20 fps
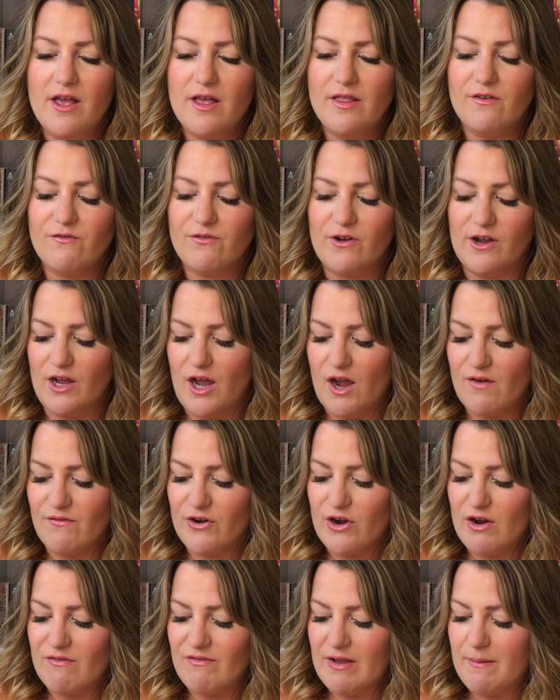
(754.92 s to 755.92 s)
the front
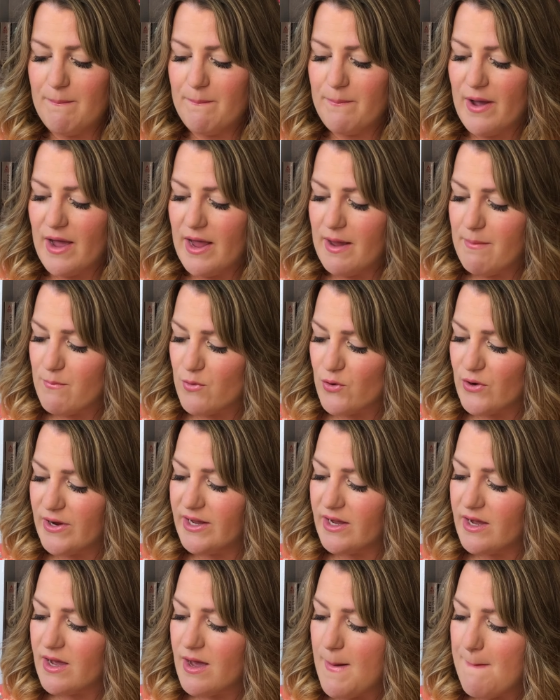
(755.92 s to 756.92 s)
cover of it by
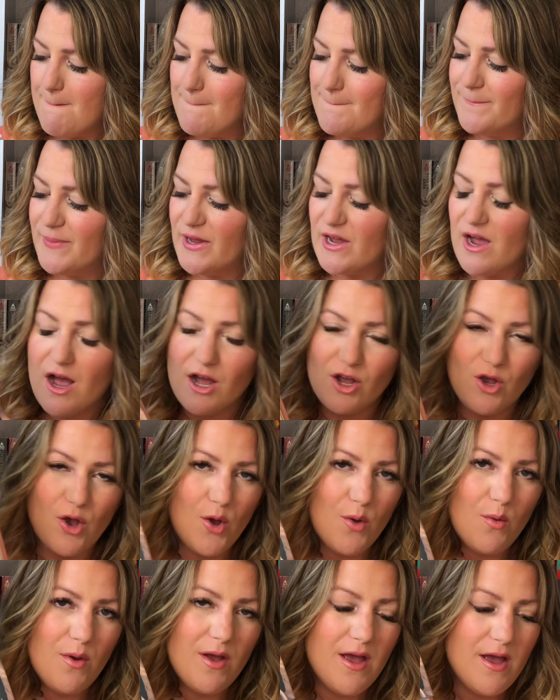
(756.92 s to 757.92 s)
Marika
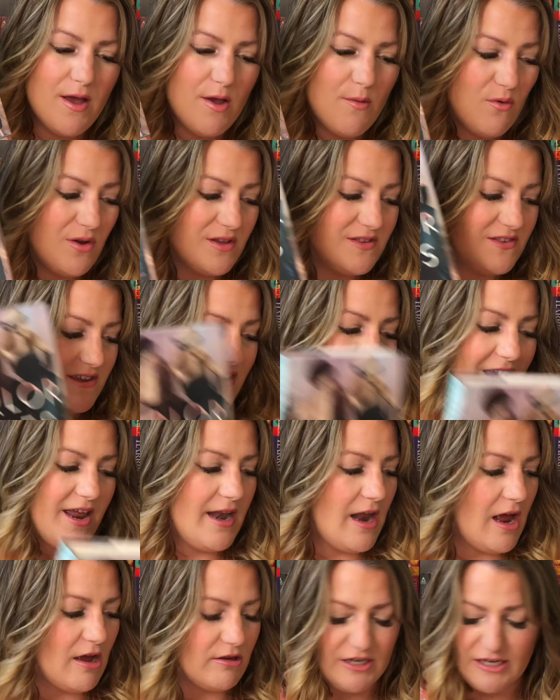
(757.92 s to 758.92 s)
Biago. Once
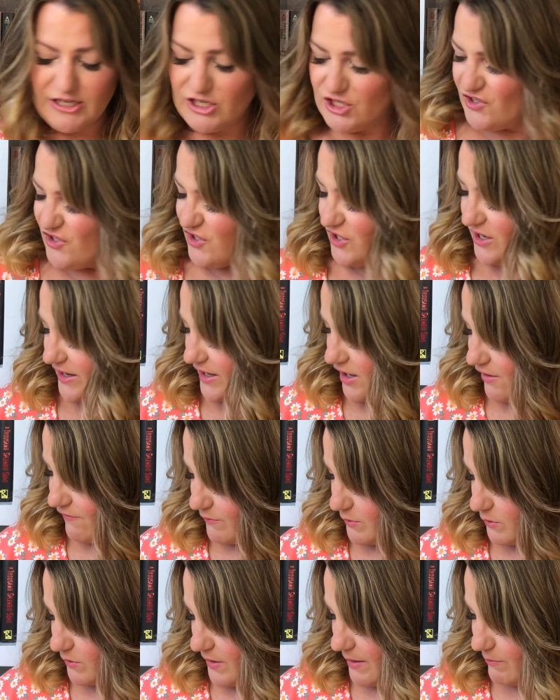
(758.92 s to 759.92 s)
again, I'll just check it out
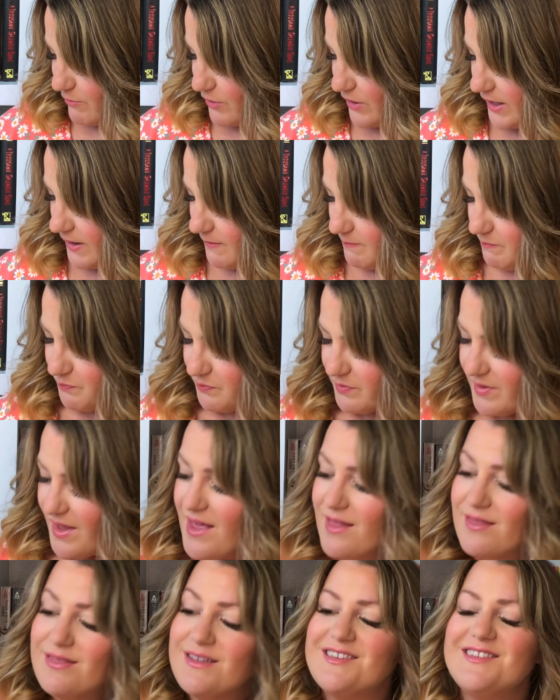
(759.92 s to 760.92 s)
from the library.
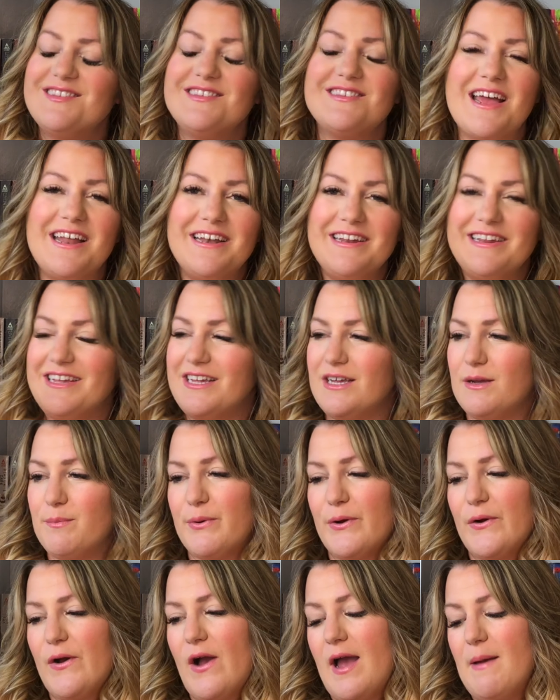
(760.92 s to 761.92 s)
The Scent
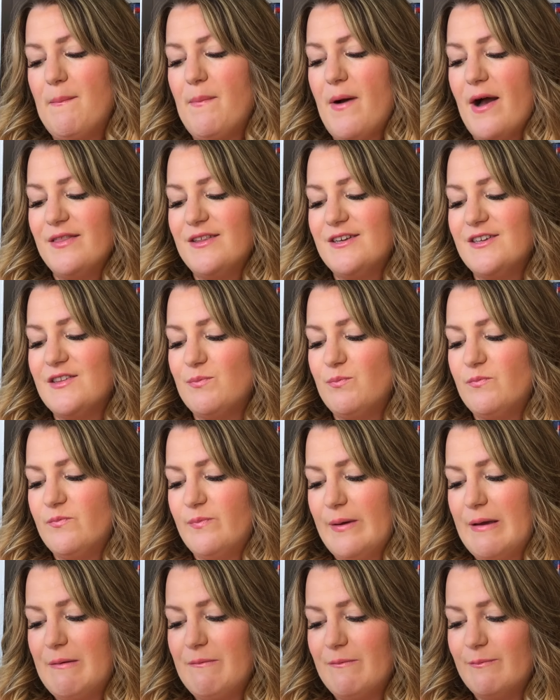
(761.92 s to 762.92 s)
Keeper. I bought this
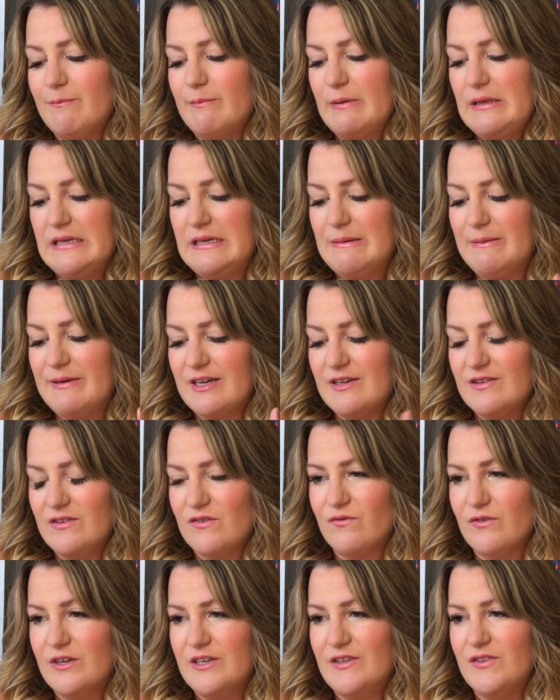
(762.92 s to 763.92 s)
simply because
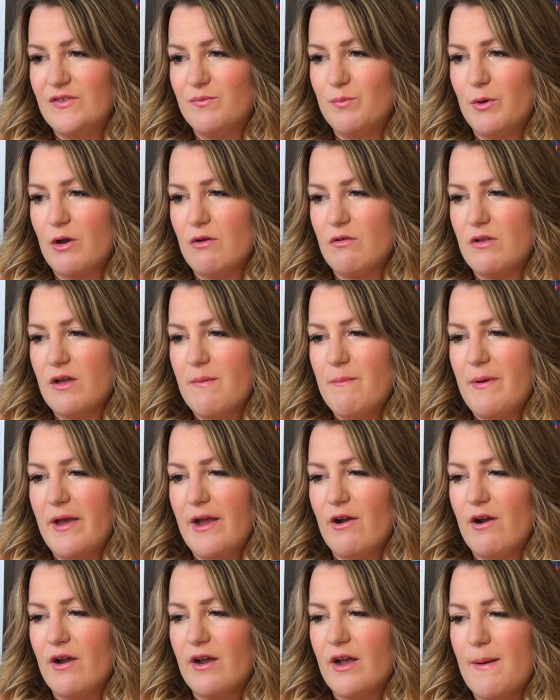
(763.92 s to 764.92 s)
of Reese's Book Club,
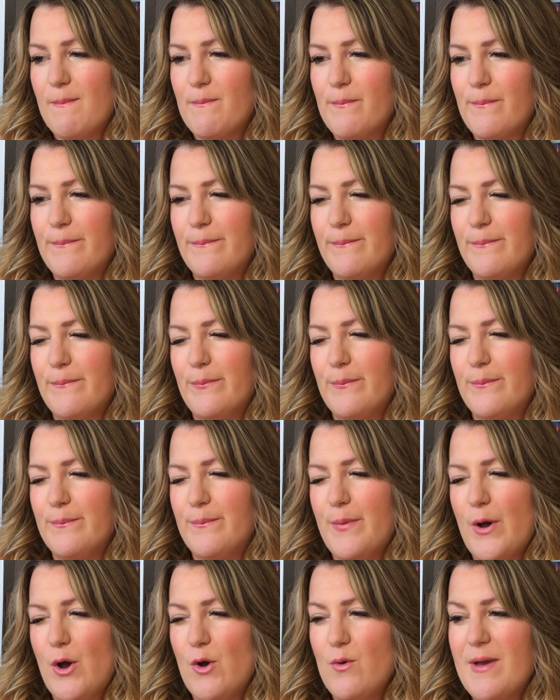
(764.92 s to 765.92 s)
Erica
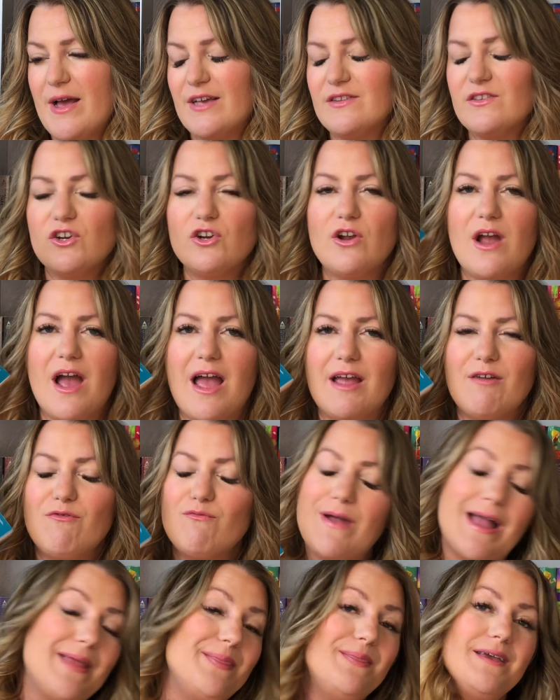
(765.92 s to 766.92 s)
Bowmaster. I
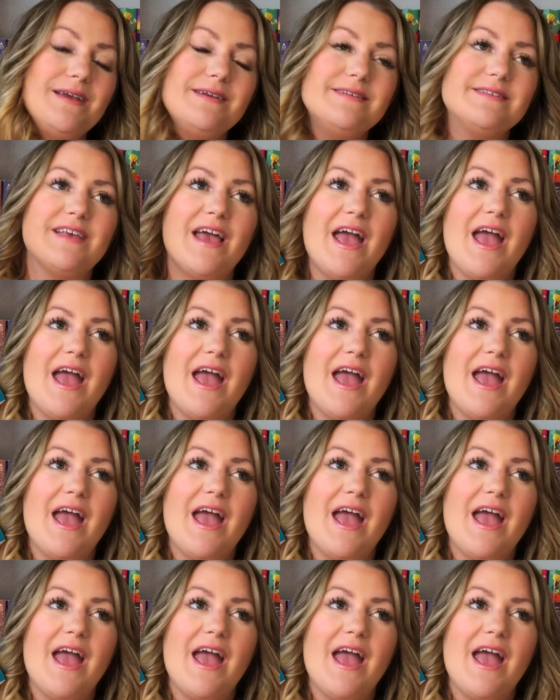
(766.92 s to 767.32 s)
read this